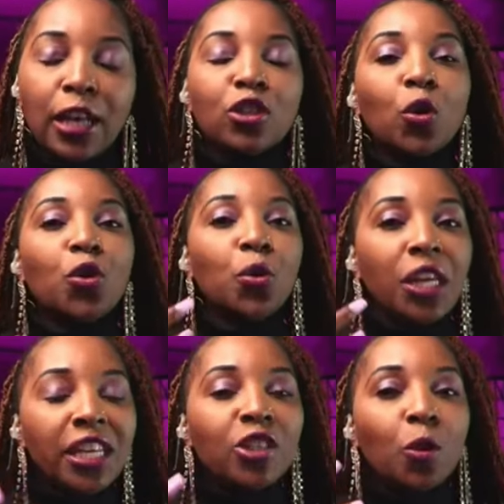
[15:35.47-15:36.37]
So you
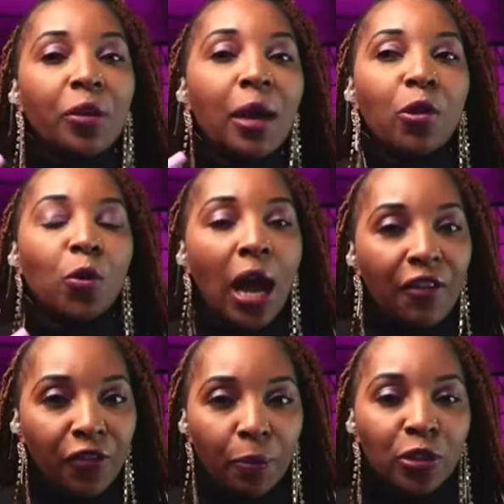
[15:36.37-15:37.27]
need to be able to
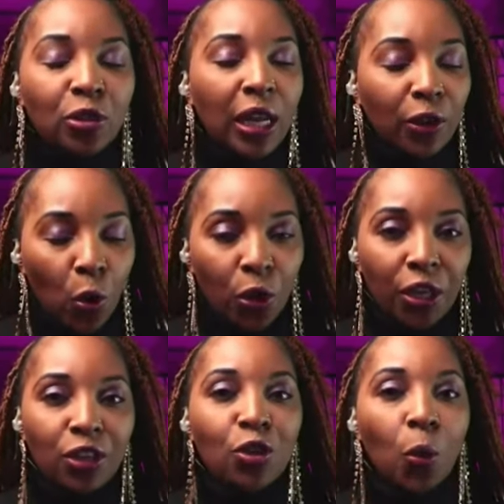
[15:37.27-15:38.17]
have a person like,
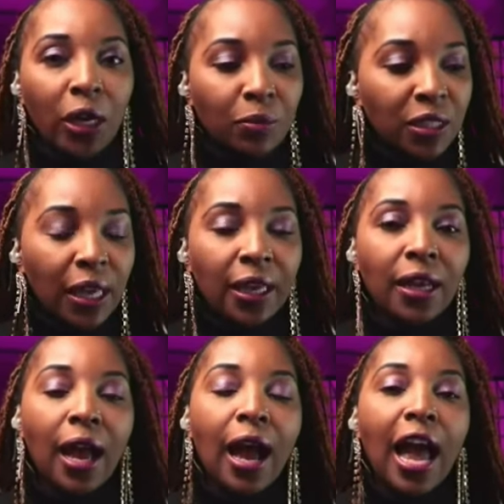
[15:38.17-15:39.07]
okay, you know what I'm
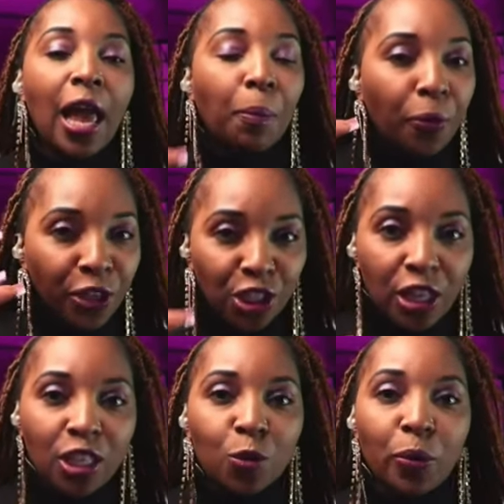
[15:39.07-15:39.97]
saying? I
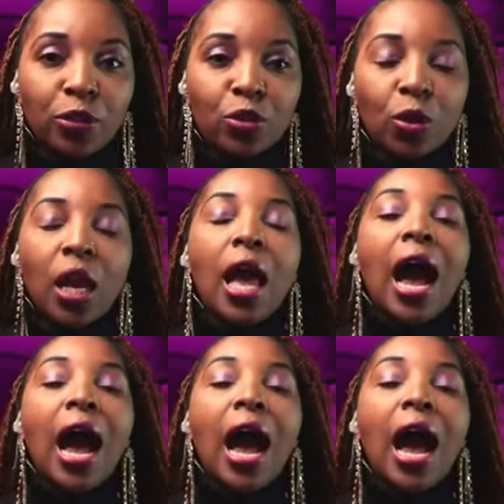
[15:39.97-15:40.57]
appreciate this person.